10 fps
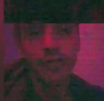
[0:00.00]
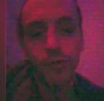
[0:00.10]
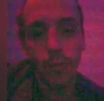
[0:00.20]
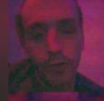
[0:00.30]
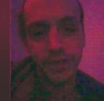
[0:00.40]
the
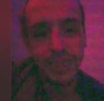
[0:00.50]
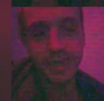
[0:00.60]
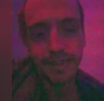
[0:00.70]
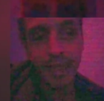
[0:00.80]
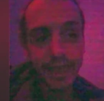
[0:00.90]

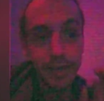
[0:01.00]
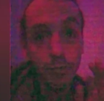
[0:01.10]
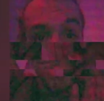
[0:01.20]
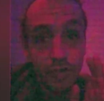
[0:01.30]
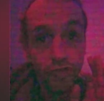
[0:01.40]
quarantine. Like, it
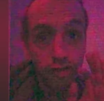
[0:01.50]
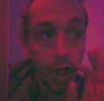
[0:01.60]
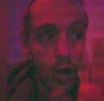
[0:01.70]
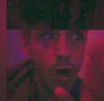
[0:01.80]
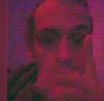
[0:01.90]
was
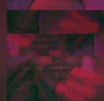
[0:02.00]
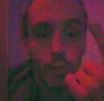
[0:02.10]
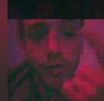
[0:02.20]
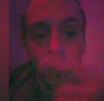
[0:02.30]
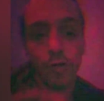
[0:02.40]
shot all in
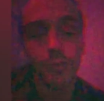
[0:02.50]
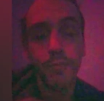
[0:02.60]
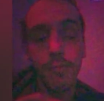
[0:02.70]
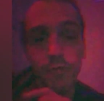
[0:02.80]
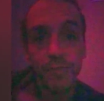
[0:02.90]
one room,
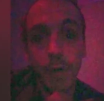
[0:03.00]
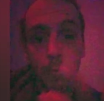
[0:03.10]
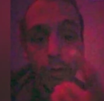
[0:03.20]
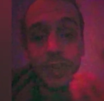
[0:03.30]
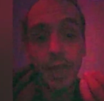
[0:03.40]
mostly by
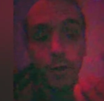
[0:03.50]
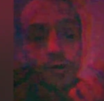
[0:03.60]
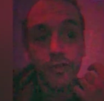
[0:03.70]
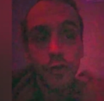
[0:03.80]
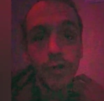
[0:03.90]
one
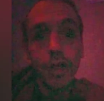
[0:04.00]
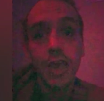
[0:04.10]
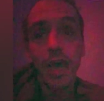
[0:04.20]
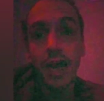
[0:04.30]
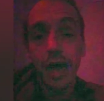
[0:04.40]
character,
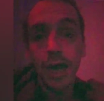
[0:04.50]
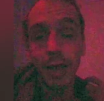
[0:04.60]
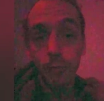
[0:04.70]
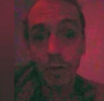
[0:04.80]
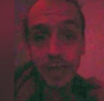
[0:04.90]

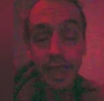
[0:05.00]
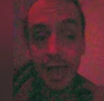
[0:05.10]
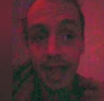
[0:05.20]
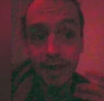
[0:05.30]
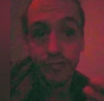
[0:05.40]
one
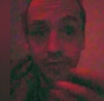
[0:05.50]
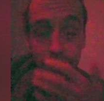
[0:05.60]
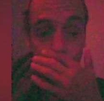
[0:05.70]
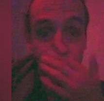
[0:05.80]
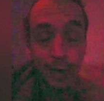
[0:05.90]
actress on
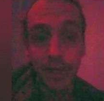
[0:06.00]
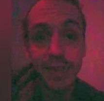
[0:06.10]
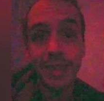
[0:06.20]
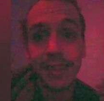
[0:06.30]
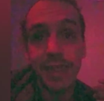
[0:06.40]
the screen, and
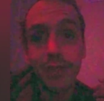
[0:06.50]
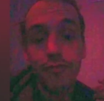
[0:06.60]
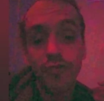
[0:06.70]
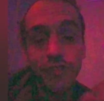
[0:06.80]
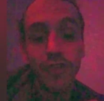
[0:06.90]
then, like, who
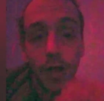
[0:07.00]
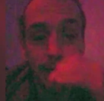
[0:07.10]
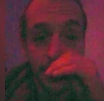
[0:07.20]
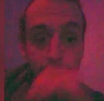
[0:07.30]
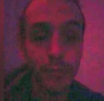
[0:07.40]
she's
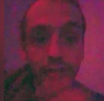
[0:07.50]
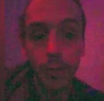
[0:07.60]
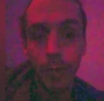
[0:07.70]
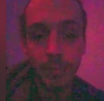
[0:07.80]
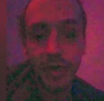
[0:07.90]
talking to is
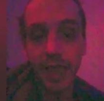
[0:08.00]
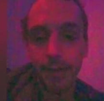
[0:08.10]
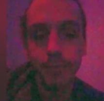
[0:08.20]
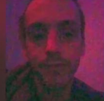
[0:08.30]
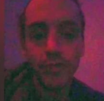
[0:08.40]
on webcam.
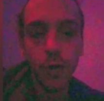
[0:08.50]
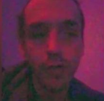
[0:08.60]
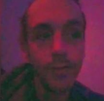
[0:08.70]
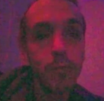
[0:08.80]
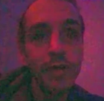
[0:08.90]
So it
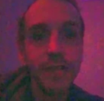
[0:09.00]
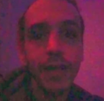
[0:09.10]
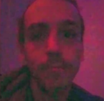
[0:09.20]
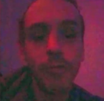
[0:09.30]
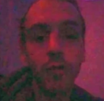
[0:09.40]
was like
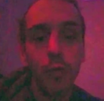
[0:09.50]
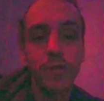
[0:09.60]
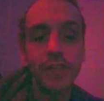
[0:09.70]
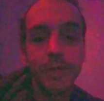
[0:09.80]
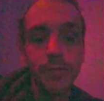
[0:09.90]
a
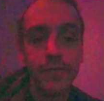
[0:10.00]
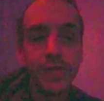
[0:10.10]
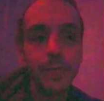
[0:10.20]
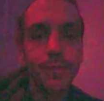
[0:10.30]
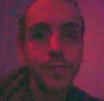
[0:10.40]
pre-quarantine
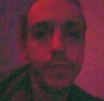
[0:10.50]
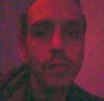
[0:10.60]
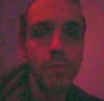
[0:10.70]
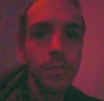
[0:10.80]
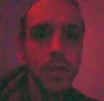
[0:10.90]
movie.
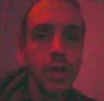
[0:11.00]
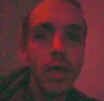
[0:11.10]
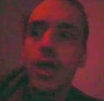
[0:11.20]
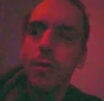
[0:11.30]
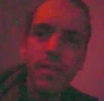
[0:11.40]

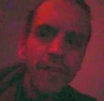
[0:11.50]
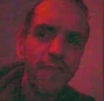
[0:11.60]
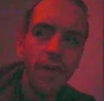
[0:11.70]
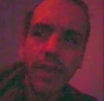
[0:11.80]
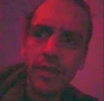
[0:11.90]
What the
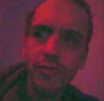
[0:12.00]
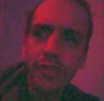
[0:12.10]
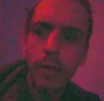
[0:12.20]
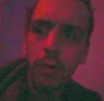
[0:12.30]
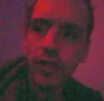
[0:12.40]
fuck else was
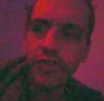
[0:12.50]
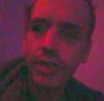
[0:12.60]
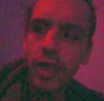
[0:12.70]
I watching?